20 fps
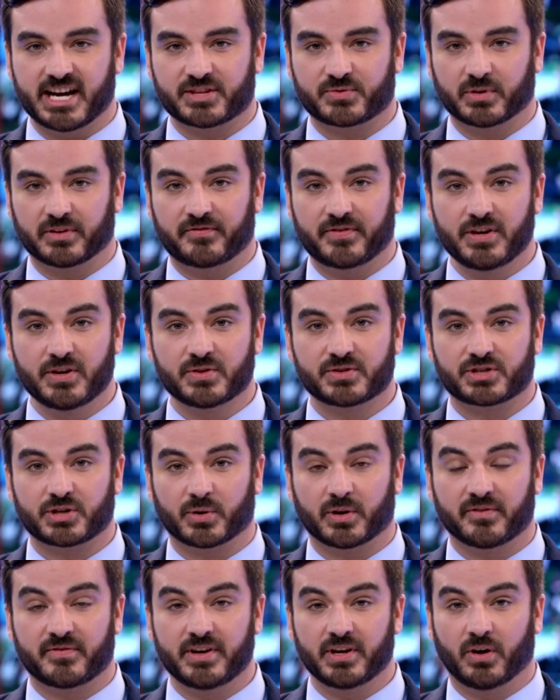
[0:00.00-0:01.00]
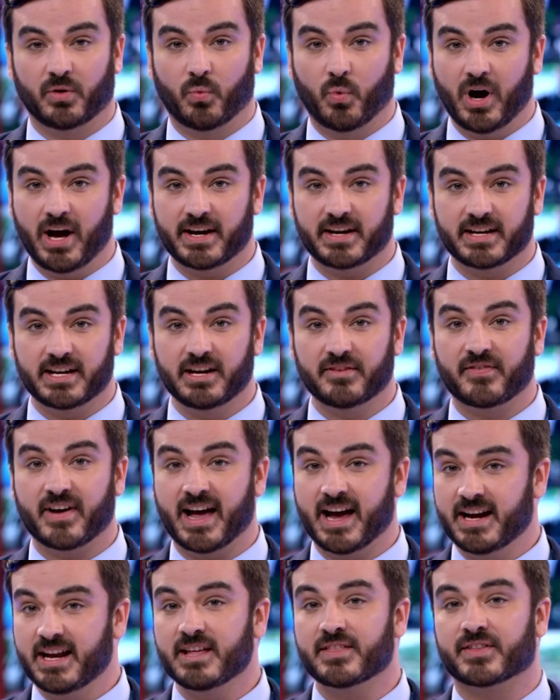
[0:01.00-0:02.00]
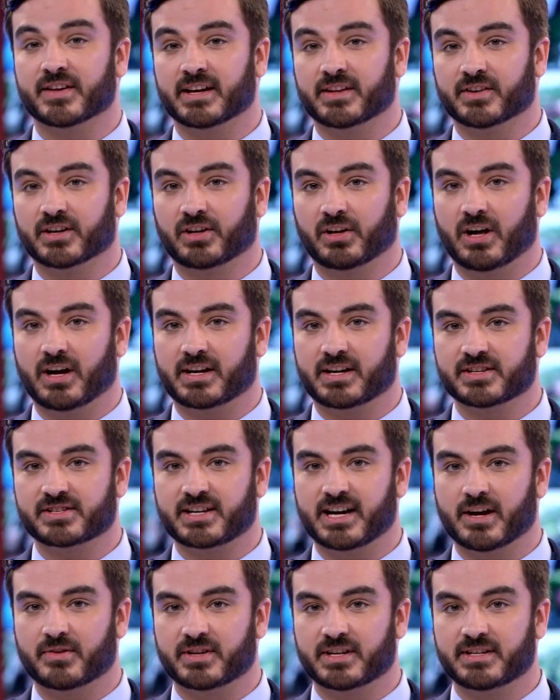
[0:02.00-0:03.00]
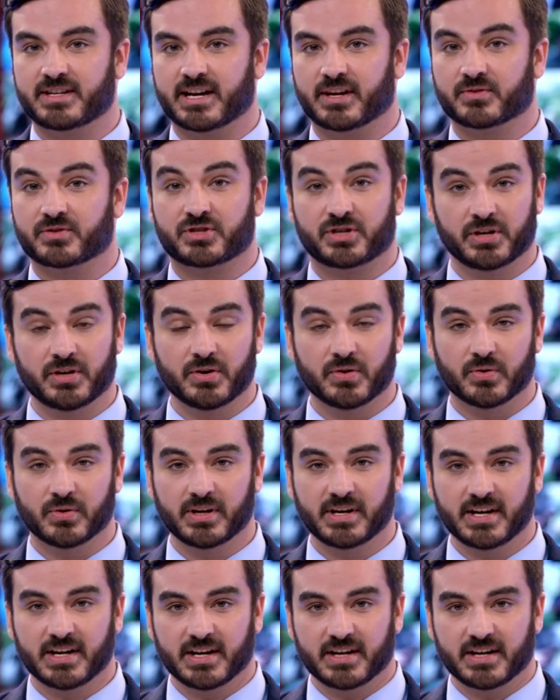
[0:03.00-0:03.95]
has refused to reveal what, if anything, the clock is counting down to,